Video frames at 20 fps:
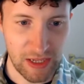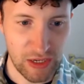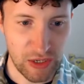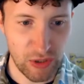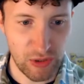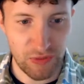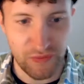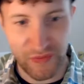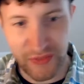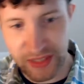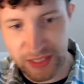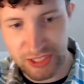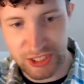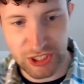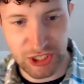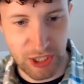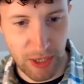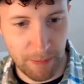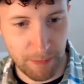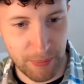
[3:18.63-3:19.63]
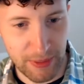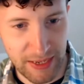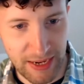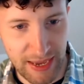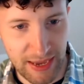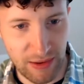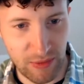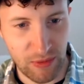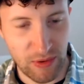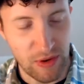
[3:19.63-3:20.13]
Luffy's jumping
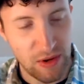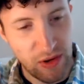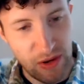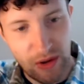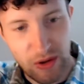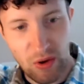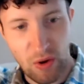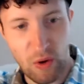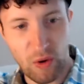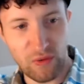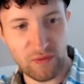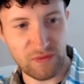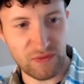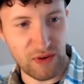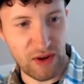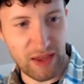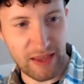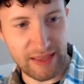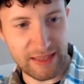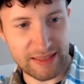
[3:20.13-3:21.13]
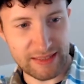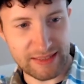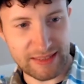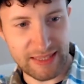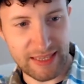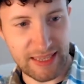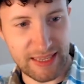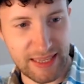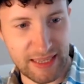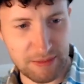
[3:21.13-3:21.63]
out of like
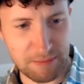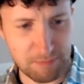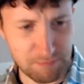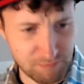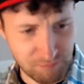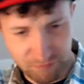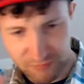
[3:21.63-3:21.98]
the,